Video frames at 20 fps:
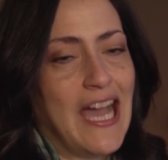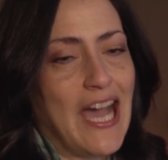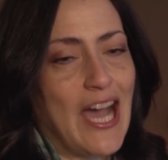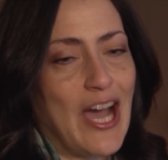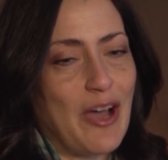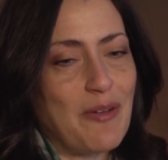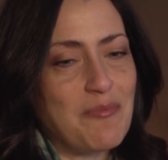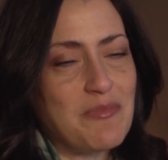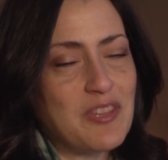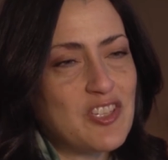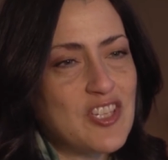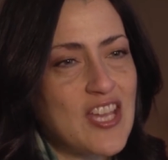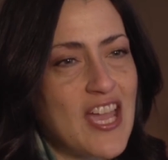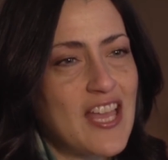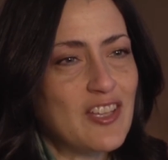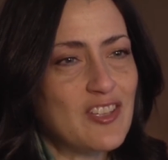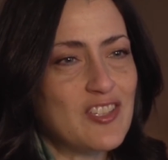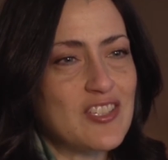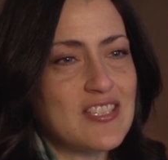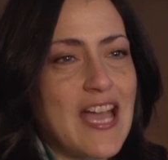Um, the
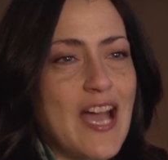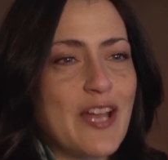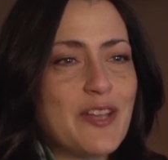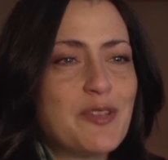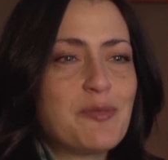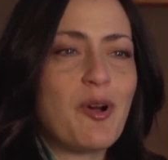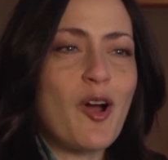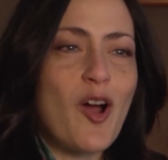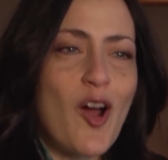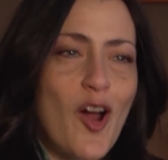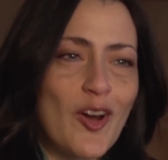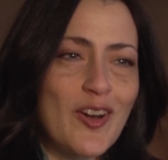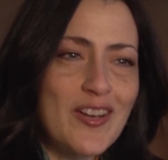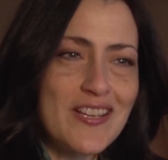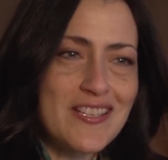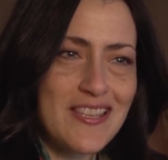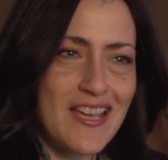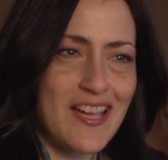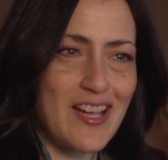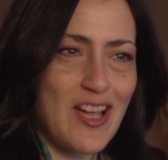challenge is how do you
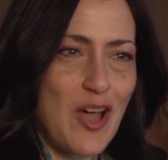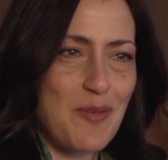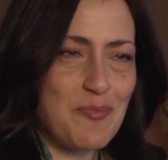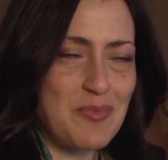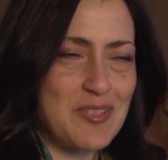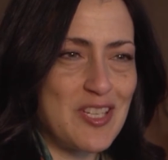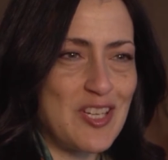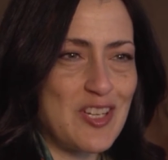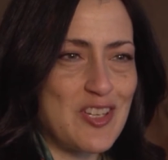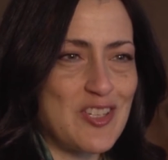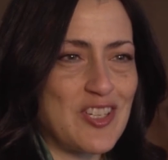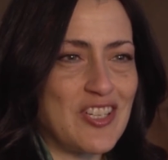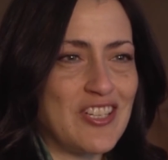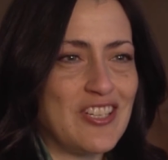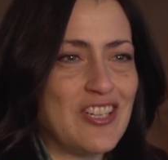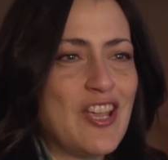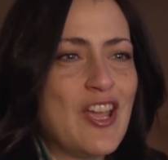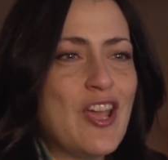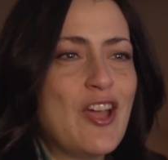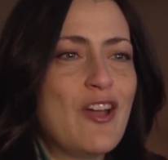harness that
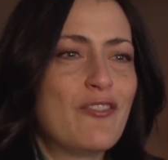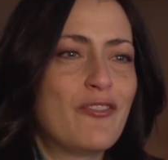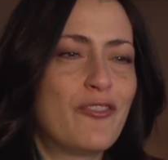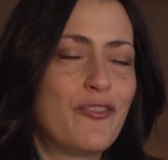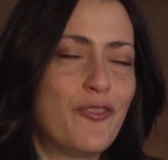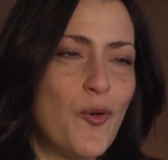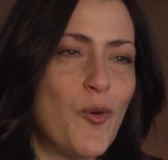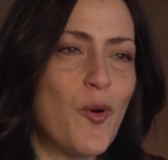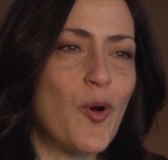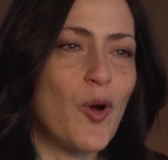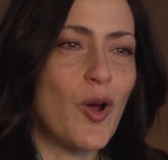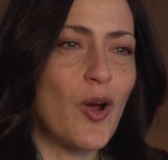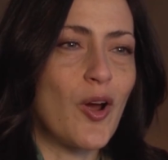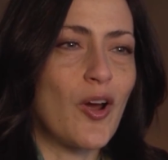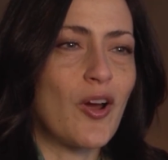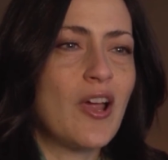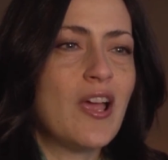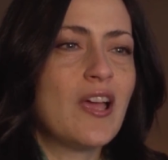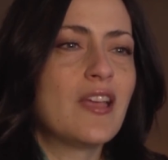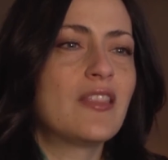competition
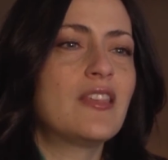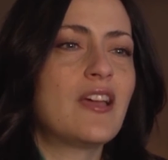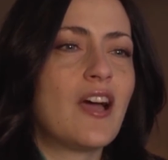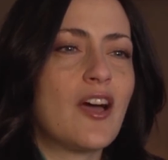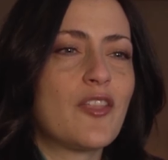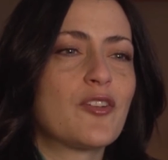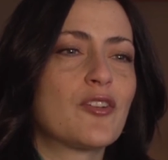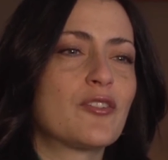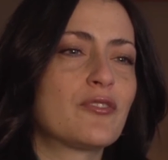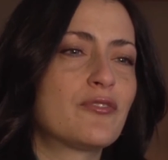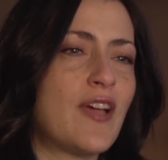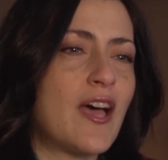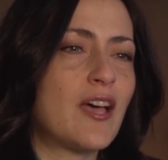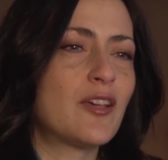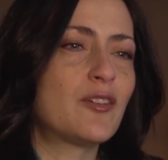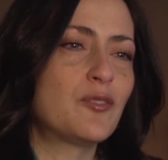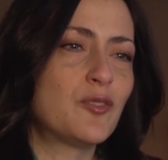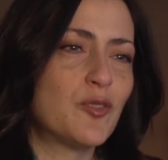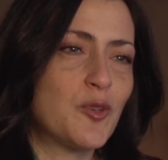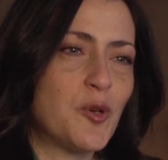for the other
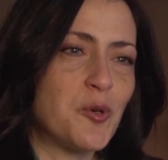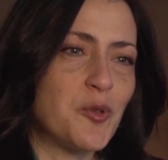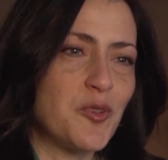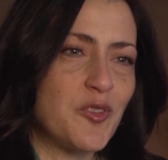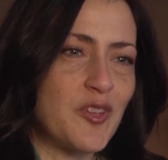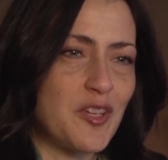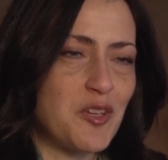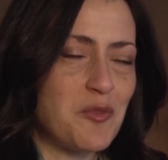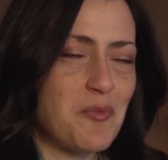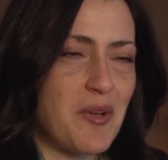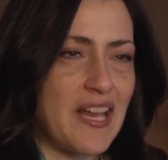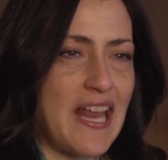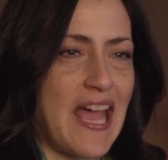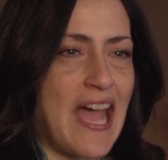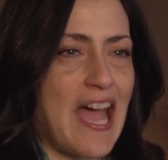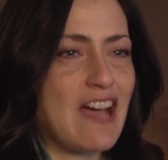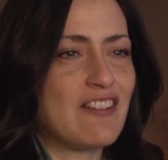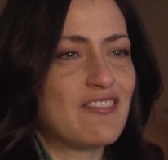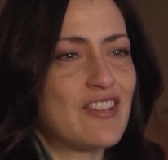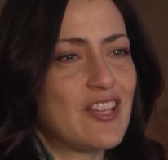values goals that you might
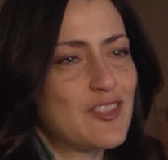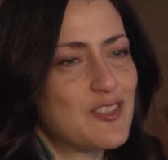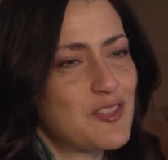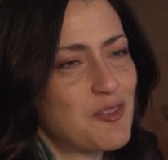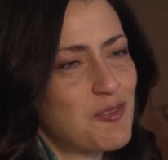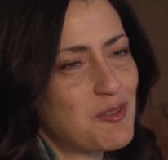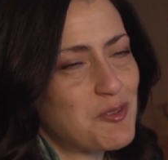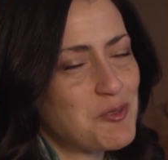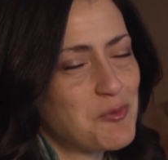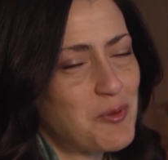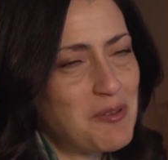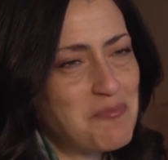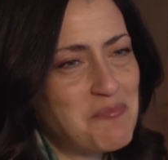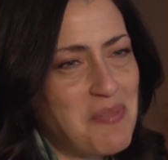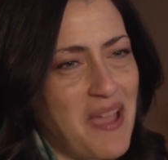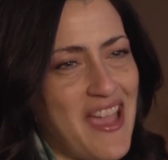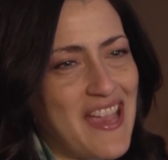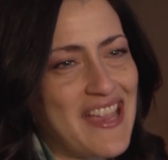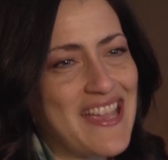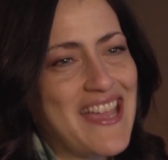have? And so there's one
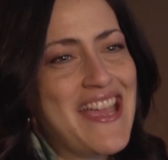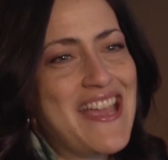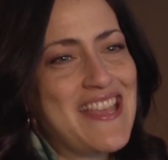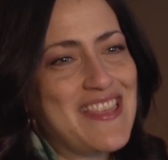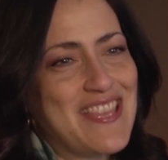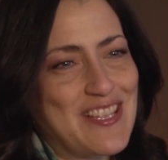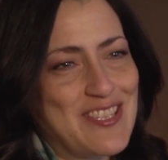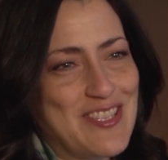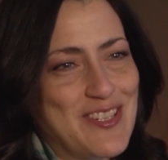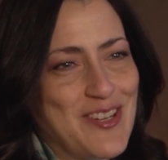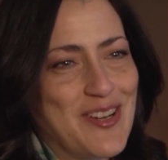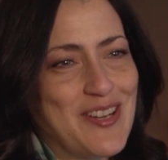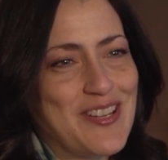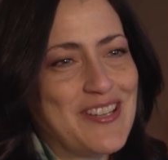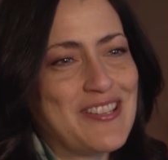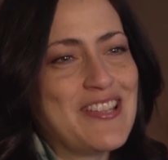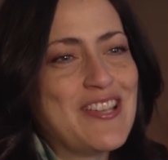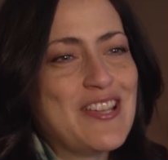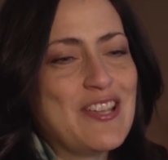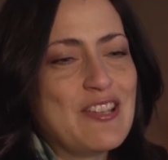bank that
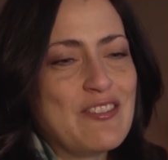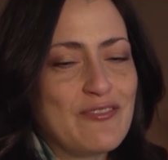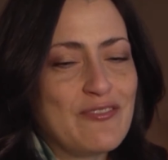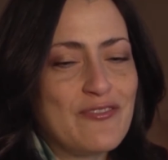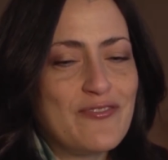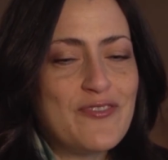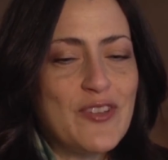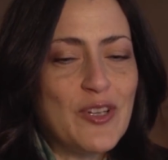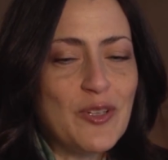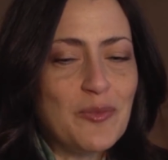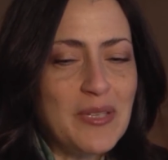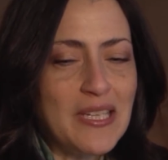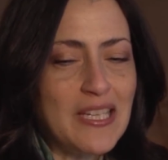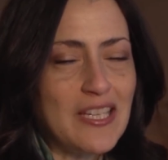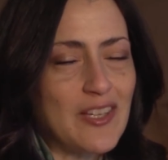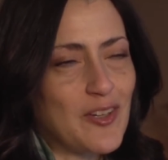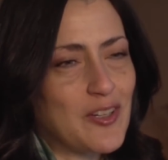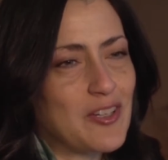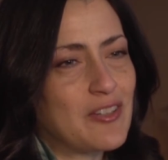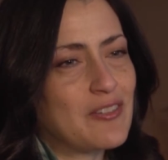started filming
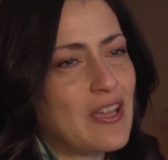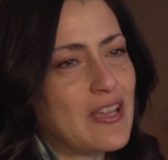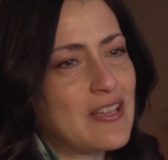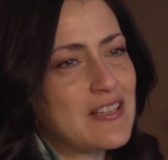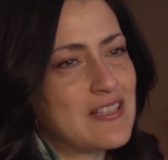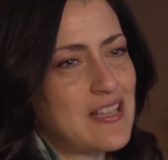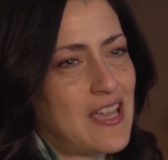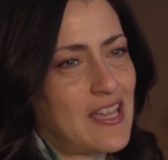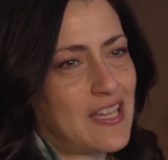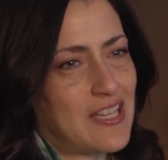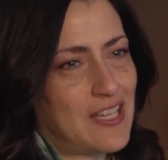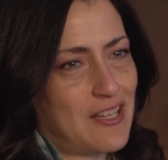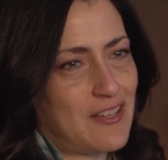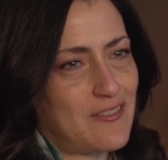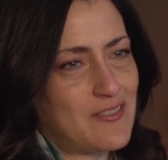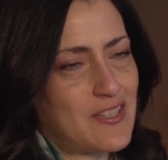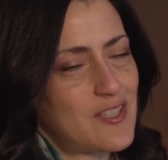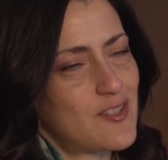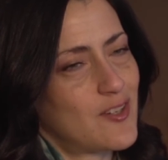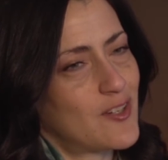their
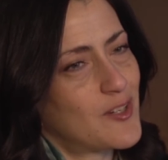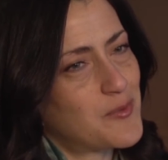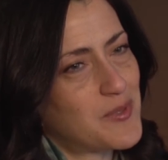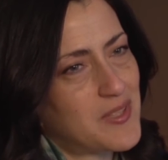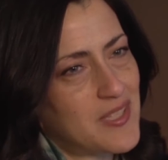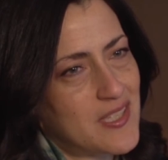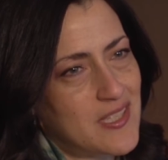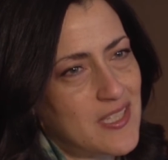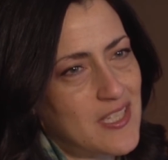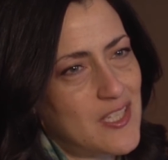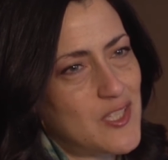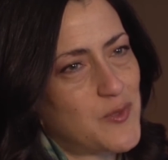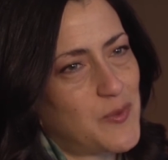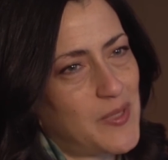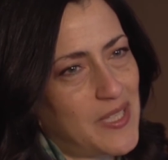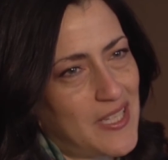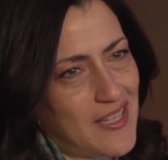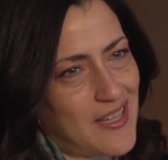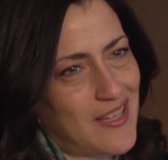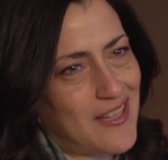executives. They started with the C
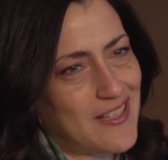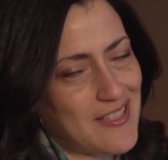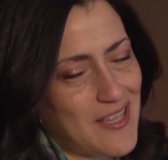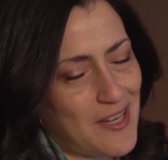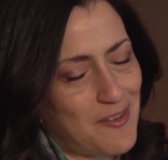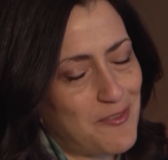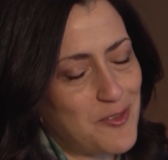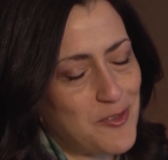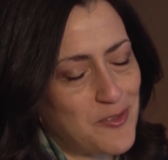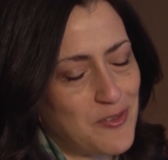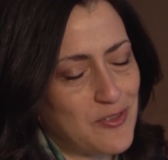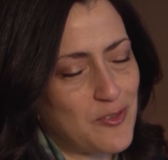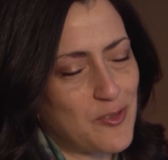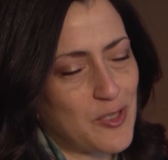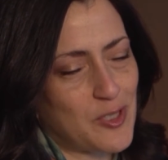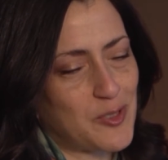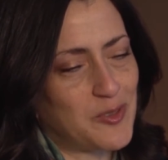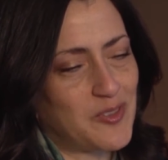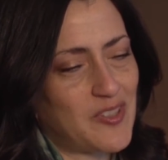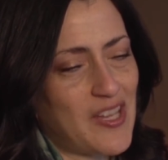suite and then it's kind of
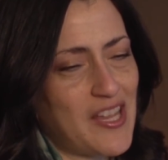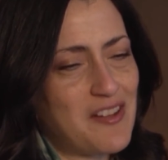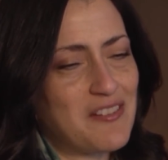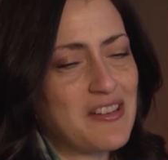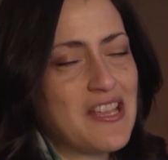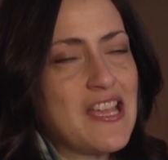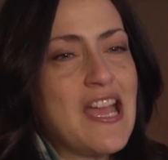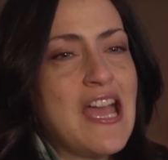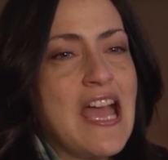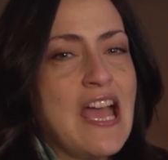trickled down.